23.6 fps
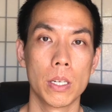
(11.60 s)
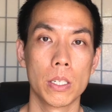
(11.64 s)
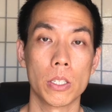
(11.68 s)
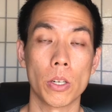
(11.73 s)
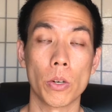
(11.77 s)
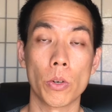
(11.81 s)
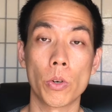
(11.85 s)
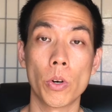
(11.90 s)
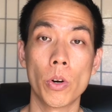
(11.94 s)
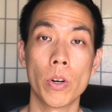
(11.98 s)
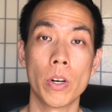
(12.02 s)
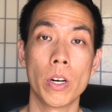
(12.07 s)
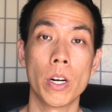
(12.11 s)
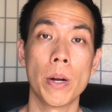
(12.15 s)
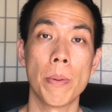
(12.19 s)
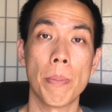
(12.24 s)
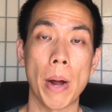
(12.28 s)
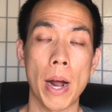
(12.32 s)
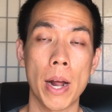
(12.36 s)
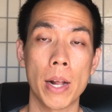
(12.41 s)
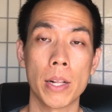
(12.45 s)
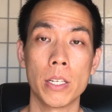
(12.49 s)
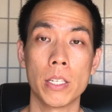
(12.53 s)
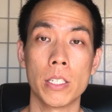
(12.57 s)
So growing up, I
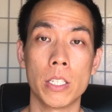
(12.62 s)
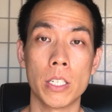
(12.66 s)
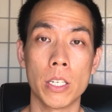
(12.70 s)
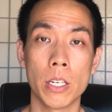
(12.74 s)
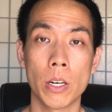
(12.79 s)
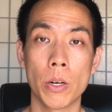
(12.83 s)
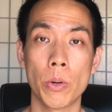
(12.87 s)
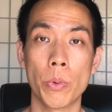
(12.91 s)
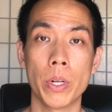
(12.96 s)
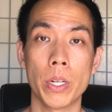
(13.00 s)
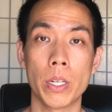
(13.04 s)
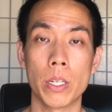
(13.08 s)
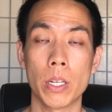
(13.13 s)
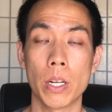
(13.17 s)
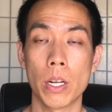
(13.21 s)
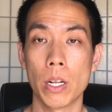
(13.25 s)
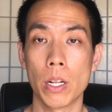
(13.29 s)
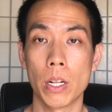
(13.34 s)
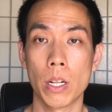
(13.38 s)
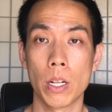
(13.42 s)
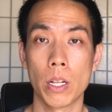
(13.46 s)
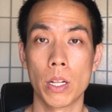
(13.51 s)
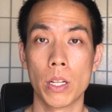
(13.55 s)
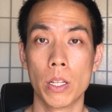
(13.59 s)
had to deal with
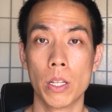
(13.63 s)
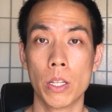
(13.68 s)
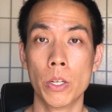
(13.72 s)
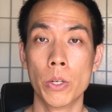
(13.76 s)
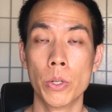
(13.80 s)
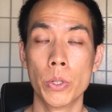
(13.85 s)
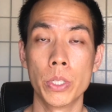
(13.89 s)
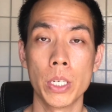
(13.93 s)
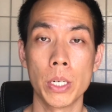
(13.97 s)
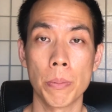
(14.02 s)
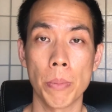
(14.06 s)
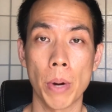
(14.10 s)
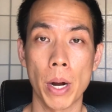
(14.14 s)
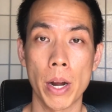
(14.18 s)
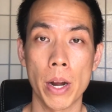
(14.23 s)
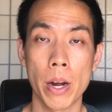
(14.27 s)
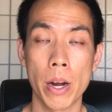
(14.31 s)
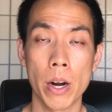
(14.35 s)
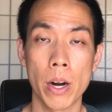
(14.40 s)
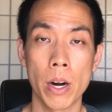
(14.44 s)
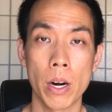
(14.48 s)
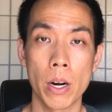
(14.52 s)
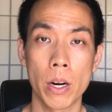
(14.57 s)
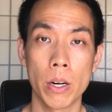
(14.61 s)
losing my
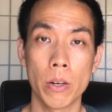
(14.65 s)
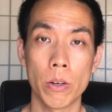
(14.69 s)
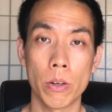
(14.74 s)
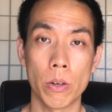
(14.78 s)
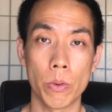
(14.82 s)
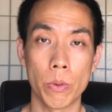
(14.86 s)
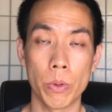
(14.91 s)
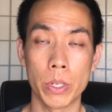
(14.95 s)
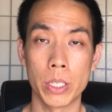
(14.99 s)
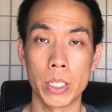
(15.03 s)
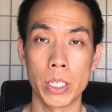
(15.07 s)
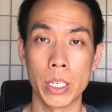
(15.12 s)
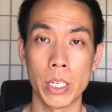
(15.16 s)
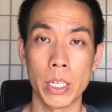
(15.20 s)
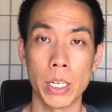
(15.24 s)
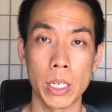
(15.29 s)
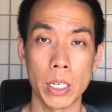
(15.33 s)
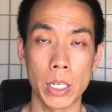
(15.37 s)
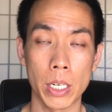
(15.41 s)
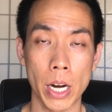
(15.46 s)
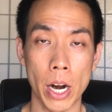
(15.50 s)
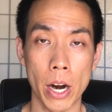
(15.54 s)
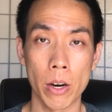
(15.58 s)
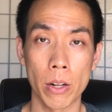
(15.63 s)
hair,
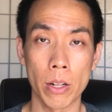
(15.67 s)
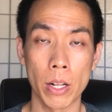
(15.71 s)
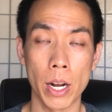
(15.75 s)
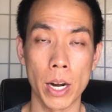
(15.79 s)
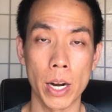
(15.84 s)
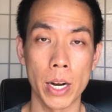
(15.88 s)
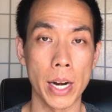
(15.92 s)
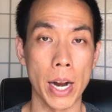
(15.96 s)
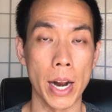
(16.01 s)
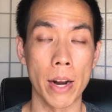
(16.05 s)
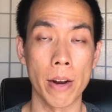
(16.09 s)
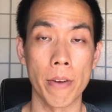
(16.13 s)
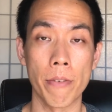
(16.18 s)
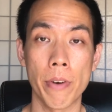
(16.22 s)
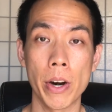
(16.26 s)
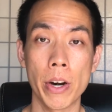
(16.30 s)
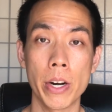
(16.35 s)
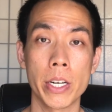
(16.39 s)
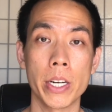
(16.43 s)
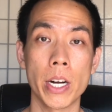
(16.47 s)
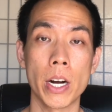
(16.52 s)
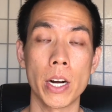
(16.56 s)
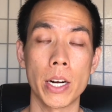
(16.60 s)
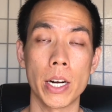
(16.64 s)
receding hairline at a very
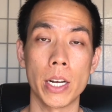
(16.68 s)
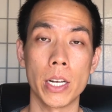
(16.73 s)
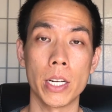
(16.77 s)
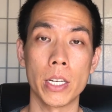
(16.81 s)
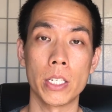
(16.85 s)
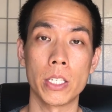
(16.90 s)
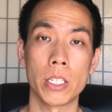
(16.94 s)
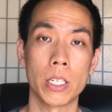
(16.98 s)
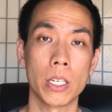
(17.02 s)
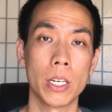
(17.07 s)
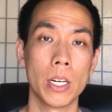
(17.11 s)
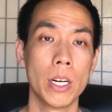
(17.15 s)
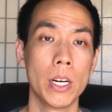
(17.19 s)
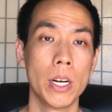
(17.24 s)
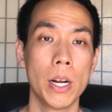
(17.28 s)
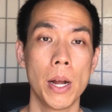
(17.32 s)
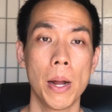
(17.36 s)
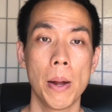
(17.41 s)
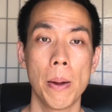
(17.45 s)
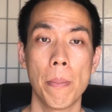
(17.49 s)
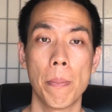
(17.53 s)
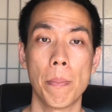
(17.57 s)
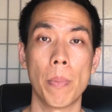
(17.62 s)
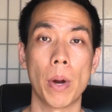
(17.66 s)
young age.
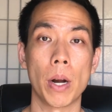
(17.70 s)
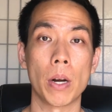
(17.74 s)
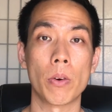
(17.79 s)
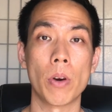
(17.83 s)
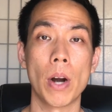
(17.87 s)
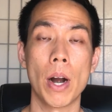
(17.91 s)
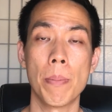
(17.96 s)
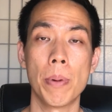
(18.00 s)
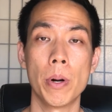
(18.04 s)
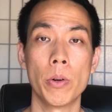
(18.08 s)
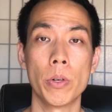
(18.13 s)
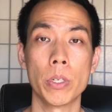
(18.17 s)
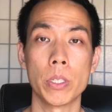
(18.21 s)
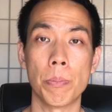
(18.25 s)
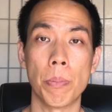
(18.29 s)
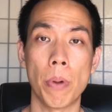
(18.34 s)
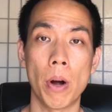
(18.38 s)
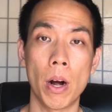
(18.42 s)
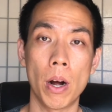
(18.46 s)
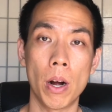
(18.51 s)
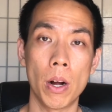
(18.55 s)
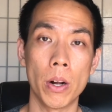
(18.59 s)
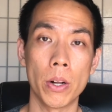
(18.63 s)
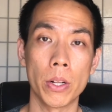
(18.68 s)
My grandpa was
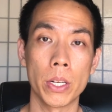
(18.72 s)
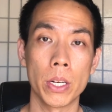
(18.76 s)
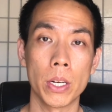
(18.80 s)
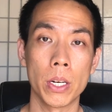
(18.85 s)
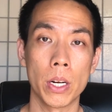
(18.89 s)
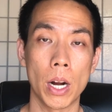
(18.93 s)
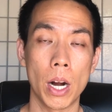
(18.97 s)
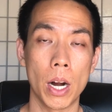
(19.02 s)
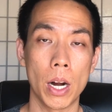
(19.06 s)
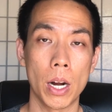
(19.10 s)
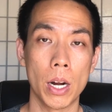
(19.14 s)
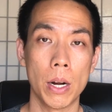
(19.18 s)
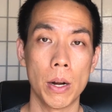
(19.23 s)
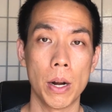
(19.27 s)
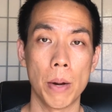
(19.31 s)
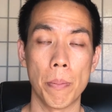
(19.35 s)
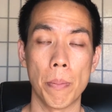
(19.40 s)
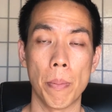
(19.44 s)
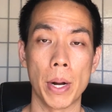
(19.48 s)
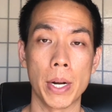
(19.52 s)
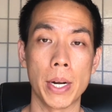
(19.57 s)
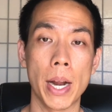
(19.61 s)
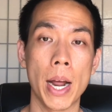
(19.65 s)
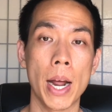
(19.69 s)
bald,
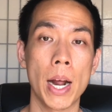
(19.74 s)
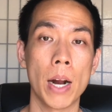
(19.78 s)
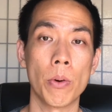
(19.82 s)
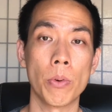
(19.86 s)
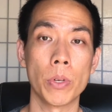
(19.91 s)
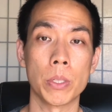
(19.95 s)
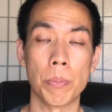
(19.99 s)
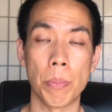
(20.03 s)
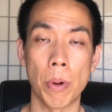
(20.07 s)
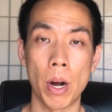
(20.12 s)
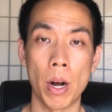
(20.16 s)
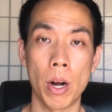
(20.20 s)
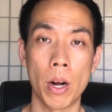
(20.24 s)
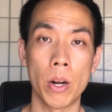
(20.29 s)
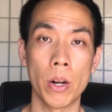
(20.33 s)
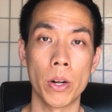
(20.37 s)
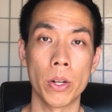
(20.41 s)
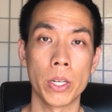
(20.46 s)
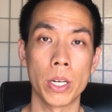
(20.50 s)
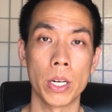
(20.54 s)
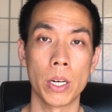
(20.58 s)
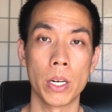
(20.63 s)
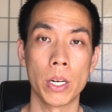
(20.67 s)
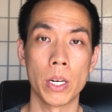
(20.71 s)
my dad was bald,
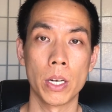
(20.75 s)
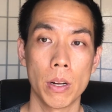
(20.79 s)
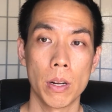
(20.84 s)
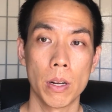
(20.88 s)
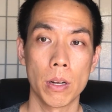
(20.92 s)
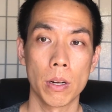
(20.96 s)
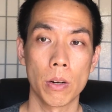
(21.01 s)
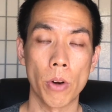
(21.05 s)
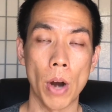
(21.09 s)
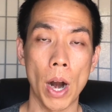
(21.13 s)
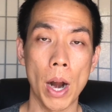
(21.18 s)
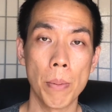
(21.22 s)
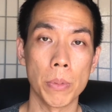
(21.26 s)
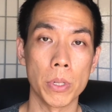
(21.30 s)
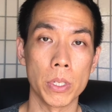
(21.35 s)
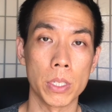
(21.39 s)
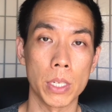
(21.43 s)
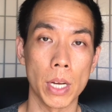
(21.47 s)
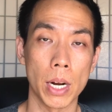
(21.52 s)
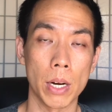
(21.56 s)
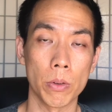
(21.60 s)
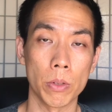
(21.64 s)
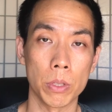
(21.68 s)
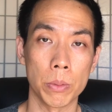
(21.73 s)
grandma's
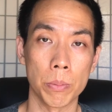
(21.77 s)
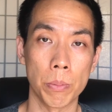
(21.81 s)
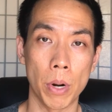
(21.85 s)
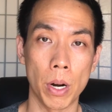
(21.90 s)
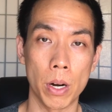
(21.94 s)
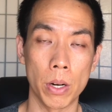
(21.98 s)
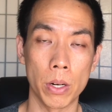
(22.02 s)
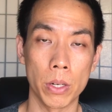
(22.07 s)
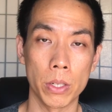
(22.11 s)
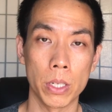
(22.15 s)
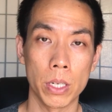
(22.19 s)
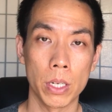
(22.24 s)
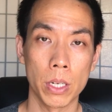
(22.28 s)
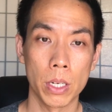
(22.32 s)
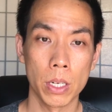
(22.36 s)
side was bald.